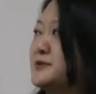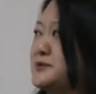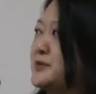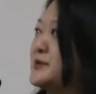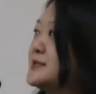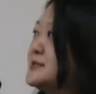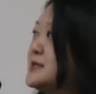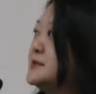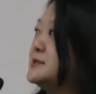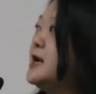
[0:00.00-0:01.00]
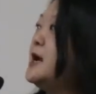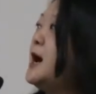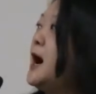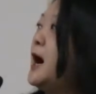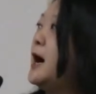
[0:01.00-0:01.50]
to a certain extent.
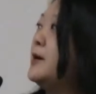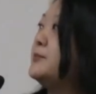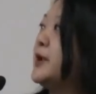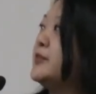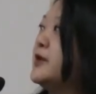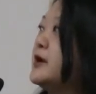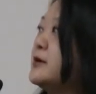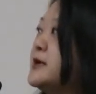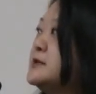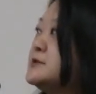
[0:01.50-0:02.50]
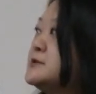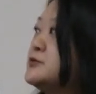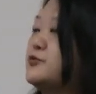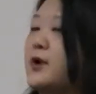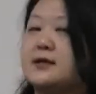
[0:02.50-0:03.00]
Um, but there is
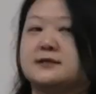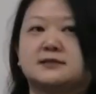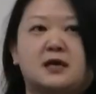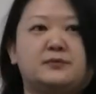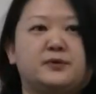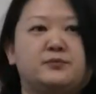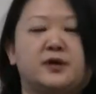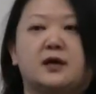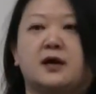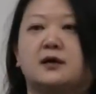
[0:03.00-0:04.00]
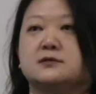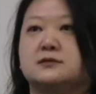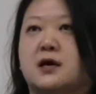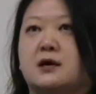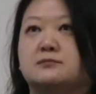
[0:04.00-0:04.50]
great excitement
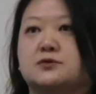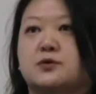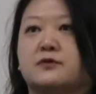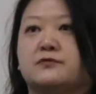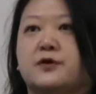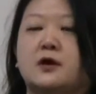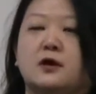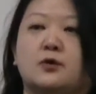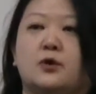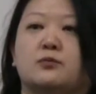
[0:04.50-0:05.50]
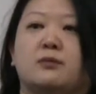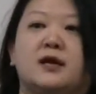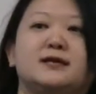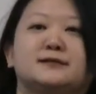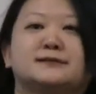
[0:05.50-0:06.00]
because um, sort of quote,
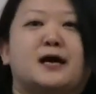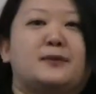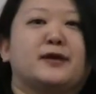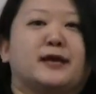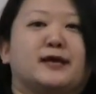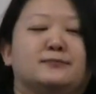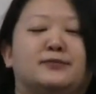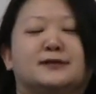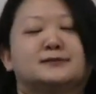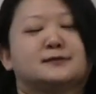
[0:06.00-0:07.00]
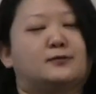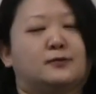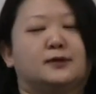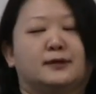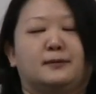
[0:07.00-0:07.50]
money is coming in, but it's not
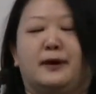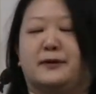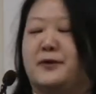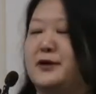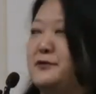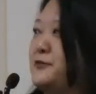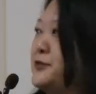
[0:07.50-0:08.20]
really a lot of money if you